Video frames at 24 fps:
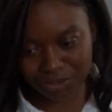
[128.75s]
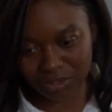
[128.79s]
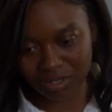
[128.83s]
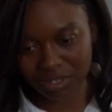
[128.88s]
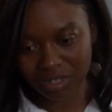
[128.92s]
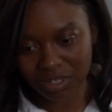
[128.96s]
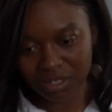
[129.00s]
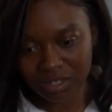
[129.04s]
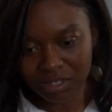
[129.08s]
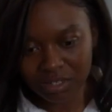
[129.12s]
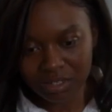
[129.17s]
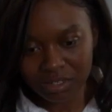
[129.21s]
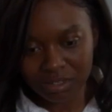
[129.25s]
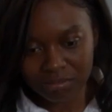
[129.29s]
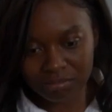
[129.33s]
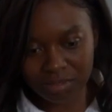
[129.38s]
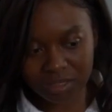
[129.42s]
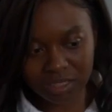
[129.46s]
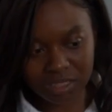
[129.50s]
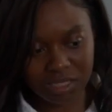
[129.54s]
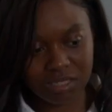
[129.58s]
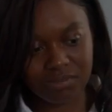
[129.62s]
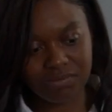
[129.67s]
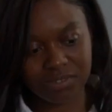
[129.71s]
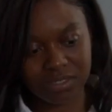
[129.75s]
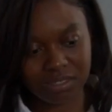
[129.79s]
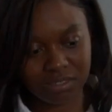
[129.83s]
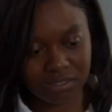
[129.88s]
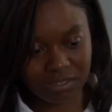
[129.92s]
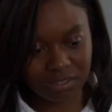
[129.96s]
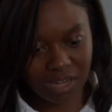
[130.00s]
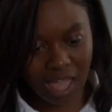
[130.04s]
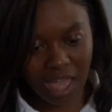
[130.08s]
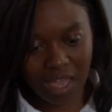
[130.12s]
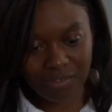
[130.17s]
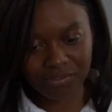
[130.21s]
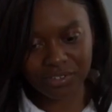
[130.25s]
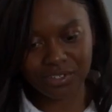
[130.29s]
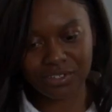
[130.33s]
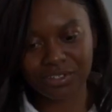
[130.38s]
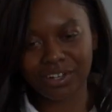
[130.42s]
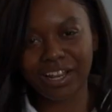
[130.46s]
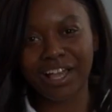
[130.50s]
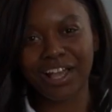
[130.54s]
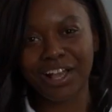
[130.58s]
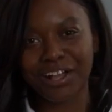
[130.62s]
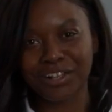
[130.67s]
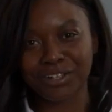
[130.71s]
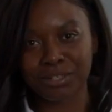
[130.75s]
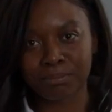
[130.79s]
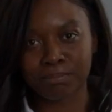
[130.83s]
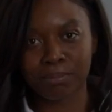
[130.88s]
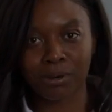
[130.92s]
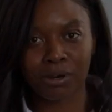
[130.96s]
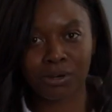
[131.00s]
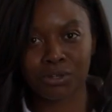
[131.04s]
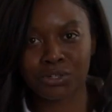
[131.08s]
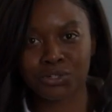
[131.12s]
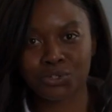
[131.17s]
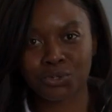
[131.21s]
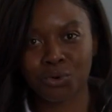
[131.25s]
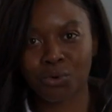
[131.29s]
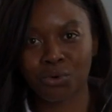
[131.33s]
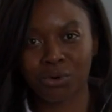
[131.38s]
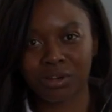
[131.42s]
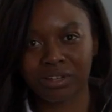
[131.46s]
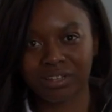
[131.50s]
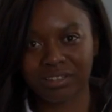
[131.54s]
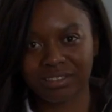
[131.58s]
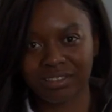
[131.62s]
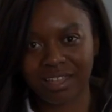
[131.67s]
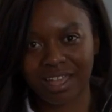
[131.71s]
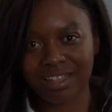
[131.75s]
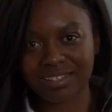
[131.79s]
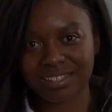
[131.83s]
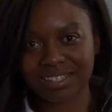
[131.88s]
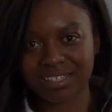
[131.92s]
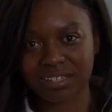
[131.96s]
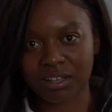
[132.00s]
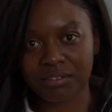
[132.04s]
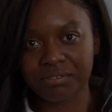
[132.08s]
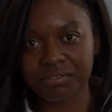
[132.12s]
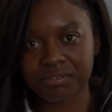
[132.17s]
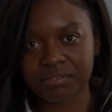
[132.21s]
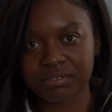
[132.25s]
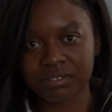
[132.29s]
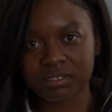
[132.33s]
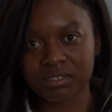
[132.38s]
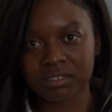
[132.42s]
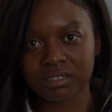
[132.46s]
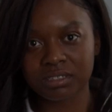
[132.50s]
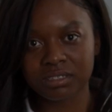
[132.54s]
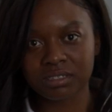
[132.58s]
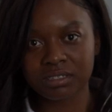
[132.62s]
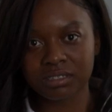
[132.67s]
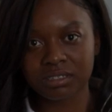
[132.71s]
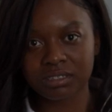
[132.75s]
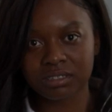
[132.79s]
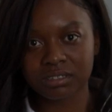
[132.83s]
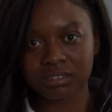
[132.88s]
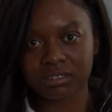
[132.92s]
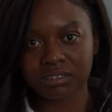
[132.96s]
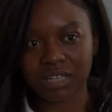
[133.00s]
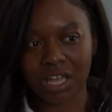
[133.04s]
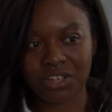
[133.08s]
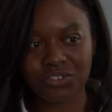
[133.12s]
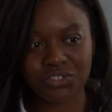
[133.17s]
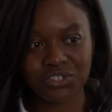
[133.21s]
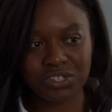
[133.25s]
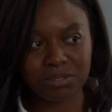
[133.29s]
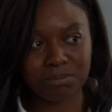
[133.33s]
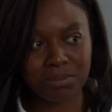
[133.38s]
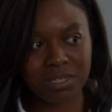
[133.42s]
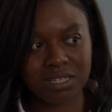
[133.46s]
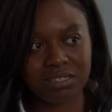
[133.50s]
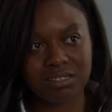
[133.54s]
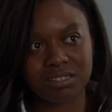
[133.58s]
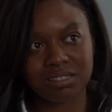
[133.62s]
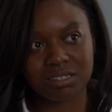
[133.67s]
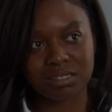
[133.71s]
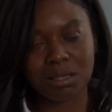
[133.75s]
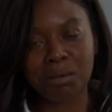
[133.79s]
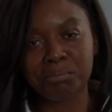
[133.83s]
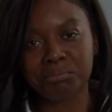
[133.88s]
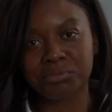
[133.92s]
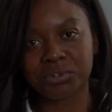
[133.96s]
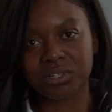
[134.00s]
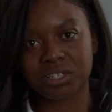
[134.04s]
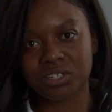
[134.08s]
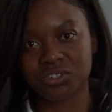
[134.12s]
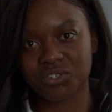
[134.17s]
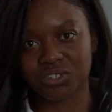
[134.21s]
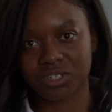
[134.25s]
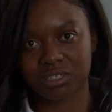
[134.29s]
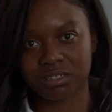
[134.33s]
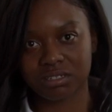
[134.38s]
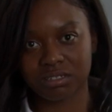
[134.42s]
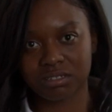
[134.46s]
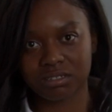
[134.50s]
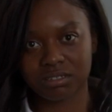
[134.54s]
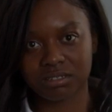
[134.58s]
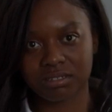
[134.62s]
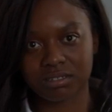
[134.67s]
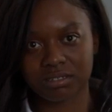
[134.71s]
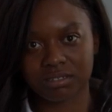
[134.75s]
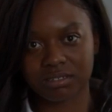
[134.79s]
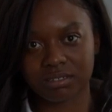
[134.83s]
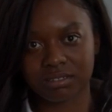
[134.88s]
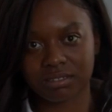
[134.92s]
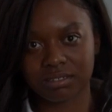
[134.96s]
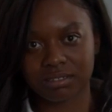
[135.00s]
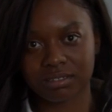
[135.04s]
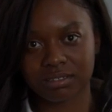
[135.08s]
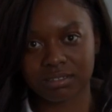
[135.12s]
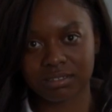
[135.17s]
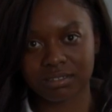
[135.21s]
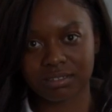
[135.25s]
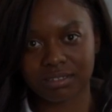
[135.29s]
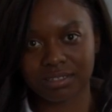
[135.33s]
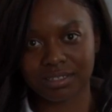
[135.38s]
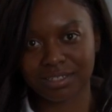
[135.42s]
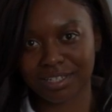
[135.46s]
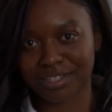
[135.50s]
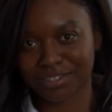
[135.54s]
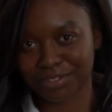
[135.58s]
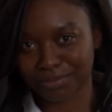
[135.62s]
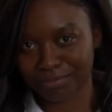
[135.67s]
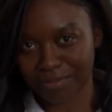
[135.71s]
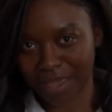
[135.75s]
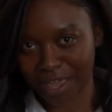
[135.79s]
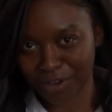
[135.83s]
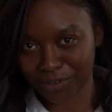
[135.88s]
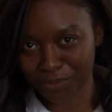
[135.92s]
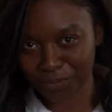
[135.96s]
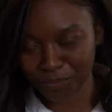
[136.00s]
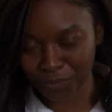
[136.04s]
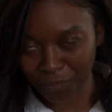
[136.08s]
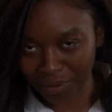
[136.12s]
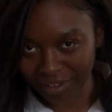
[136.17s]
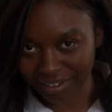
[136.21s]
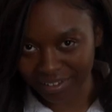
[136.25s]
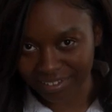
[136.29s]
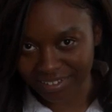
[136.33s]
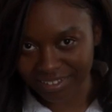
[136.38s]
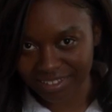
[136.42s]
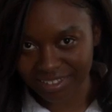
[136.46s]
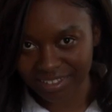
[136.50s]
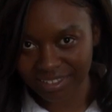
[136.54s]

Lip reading: or believe in heaven or hell or purgatory and that stuff. I just mean some religion. It doesn't matter what.